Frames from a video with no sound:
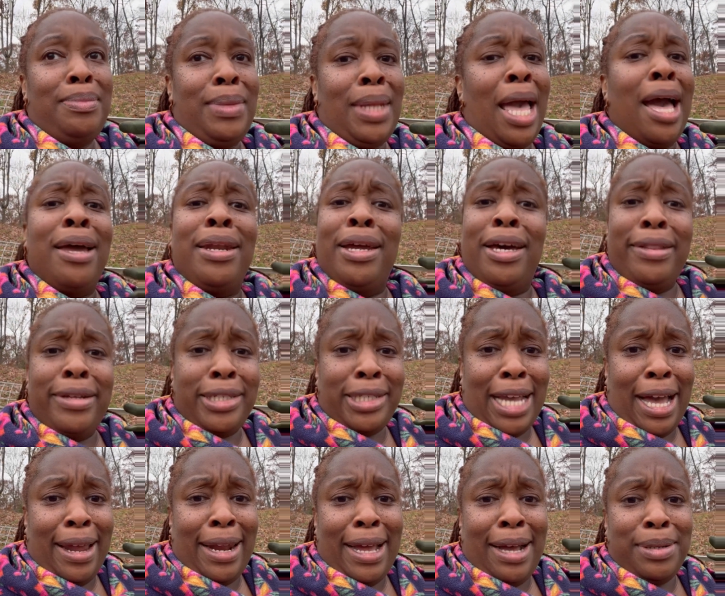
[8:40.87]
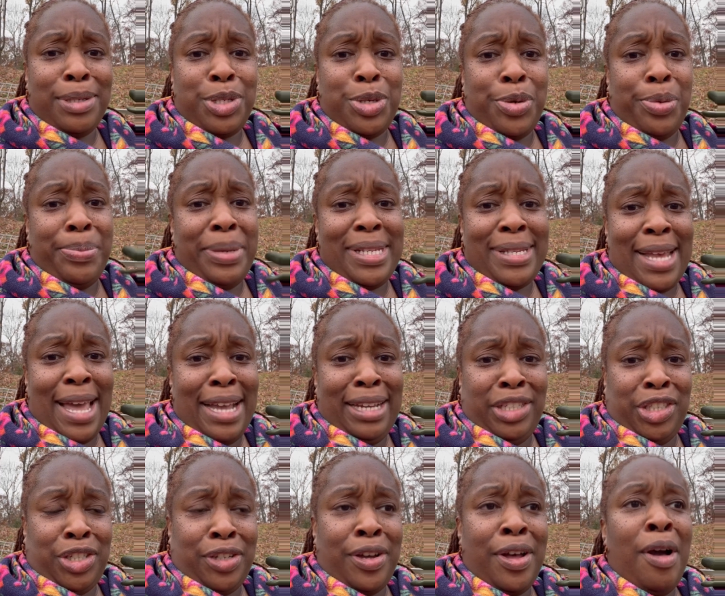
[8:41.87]
Another shout out to Miss
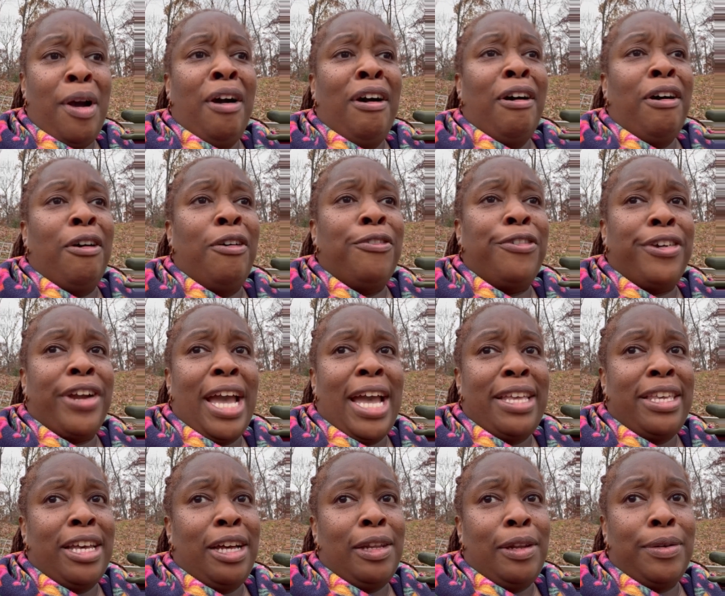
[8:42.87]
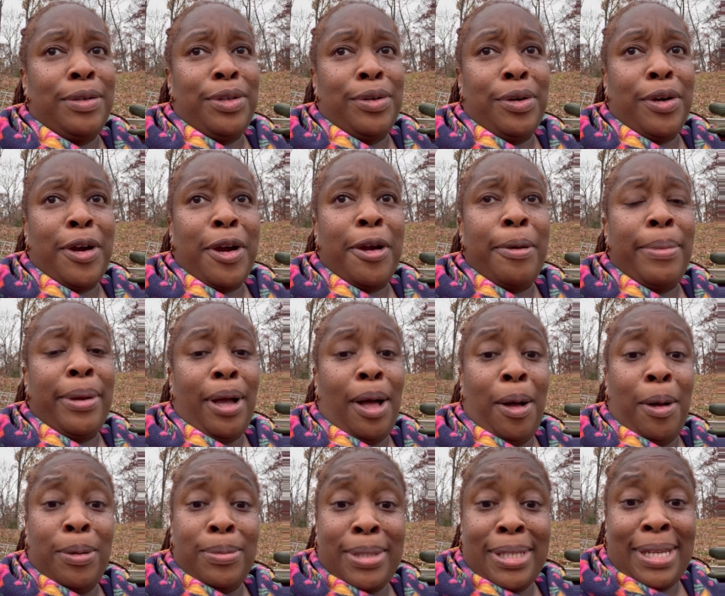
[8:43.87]
Asia over at Yellow Door Urban
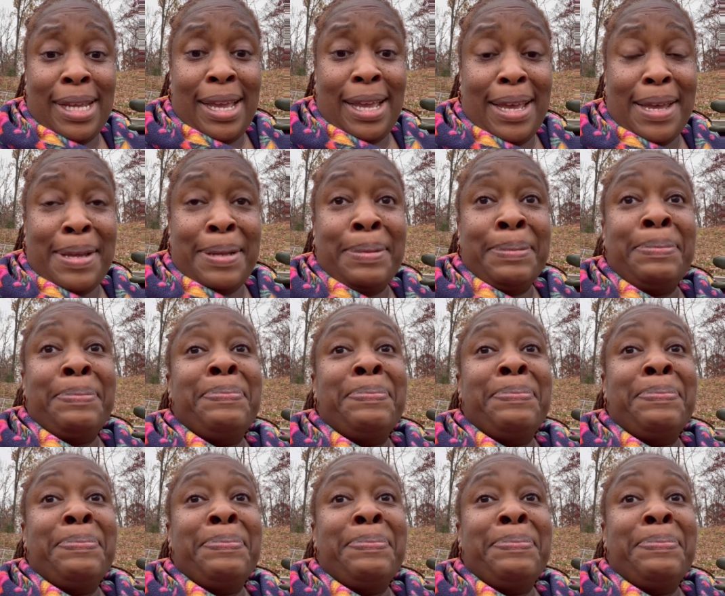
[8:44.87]
Homestead.